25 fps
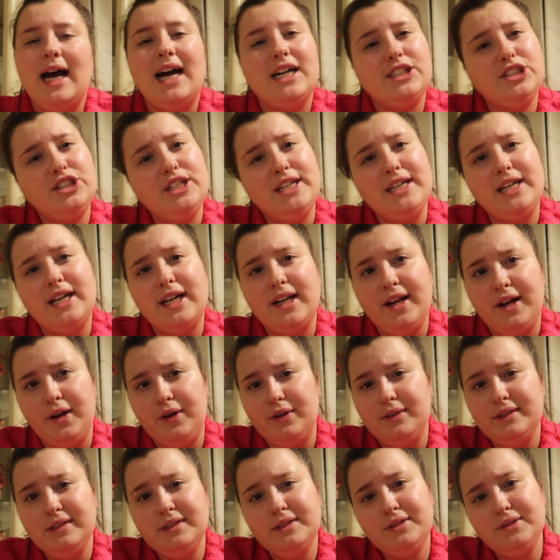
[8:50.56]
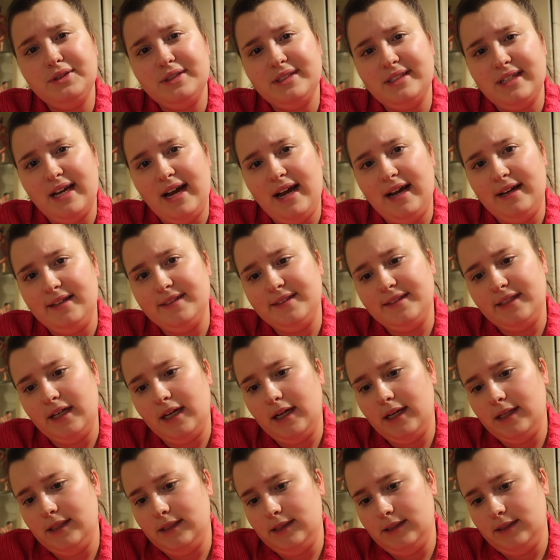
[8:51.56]
Actually, can I also just add
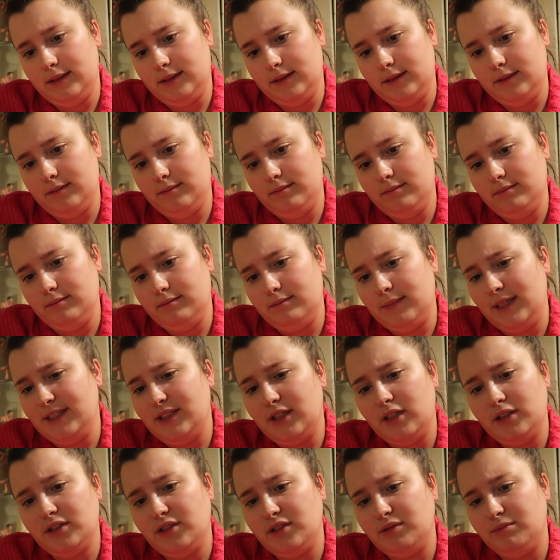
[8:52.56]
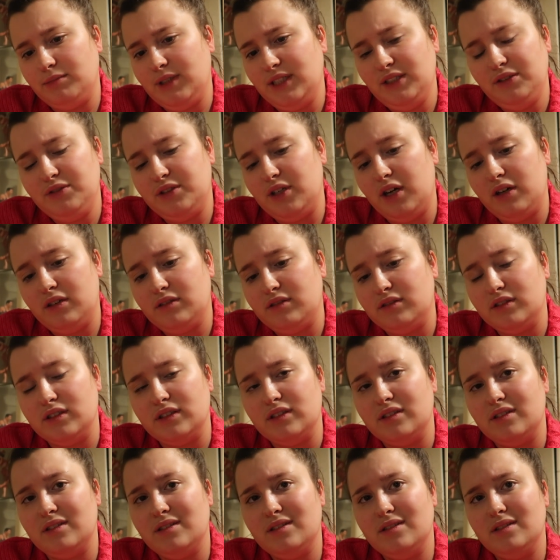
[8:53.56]
that in my doc my new doctor
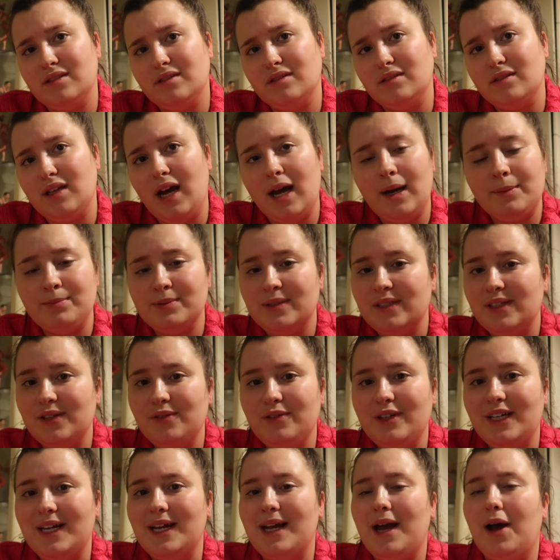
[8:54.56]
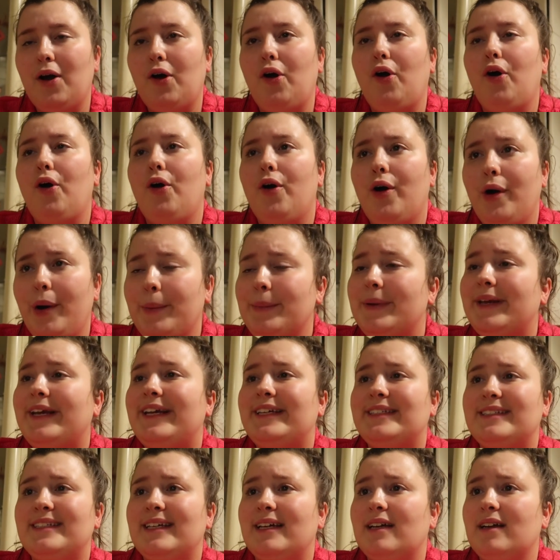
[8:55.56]
is absolutely
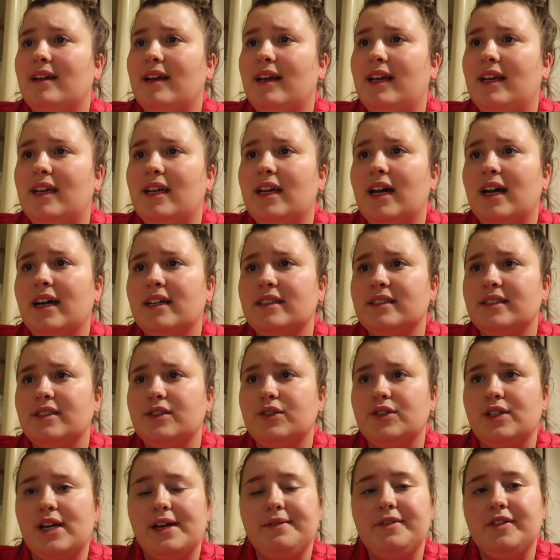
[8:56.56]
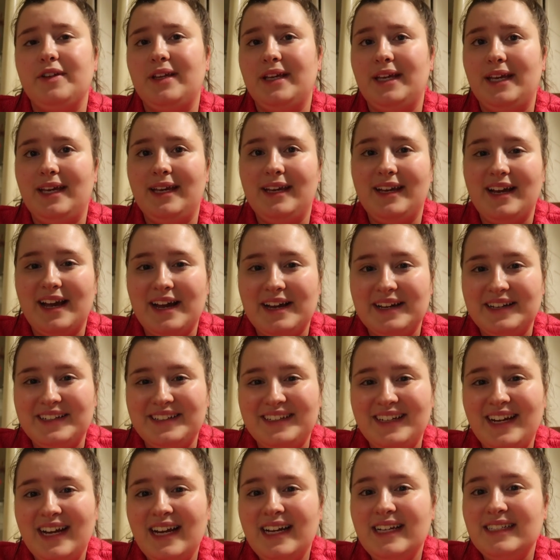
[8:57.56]
amazing. He has done everything he can
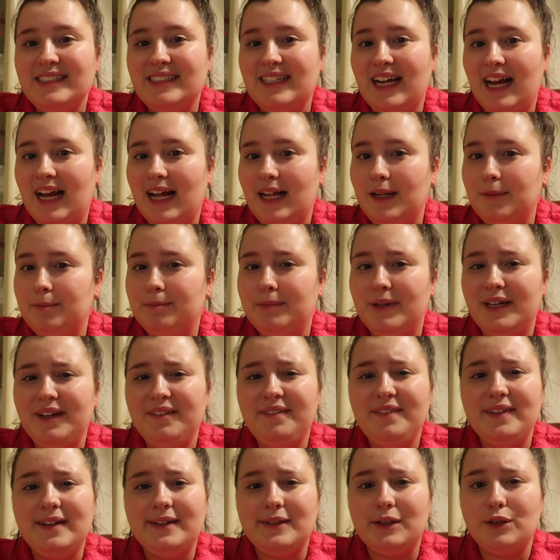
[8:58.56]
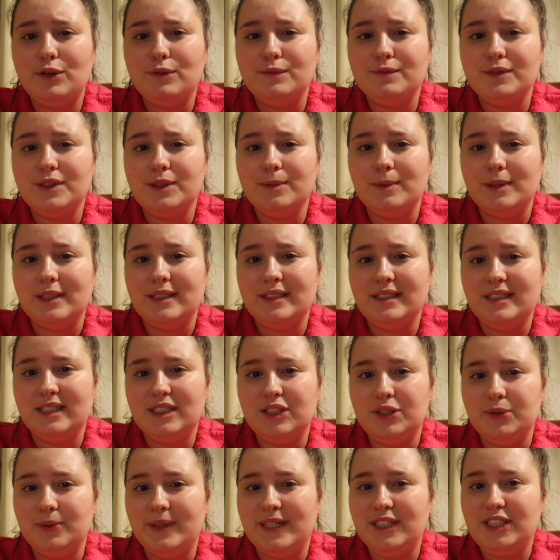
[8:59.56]
to help me feel comfortable in
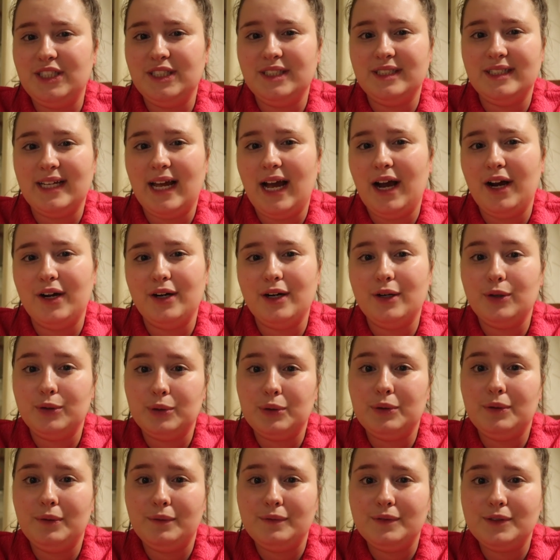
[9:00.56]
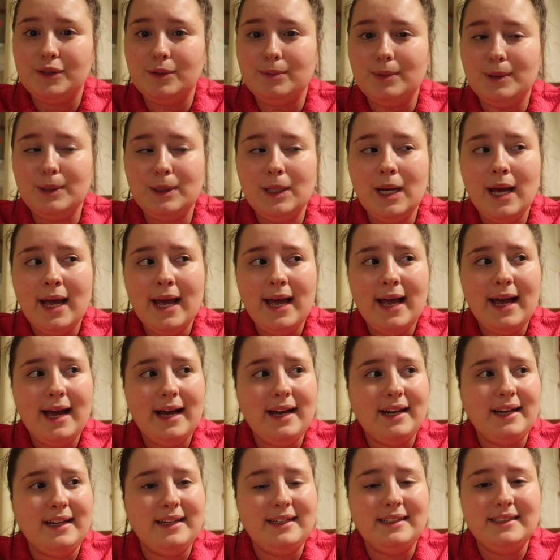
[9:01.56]
situations that are uncomfortable
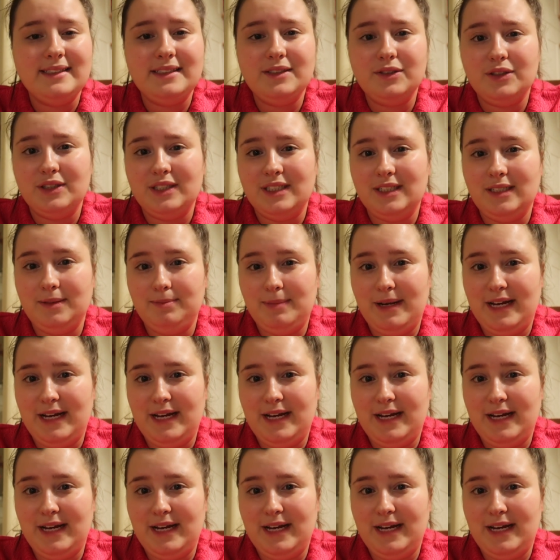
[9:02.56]
and he's done his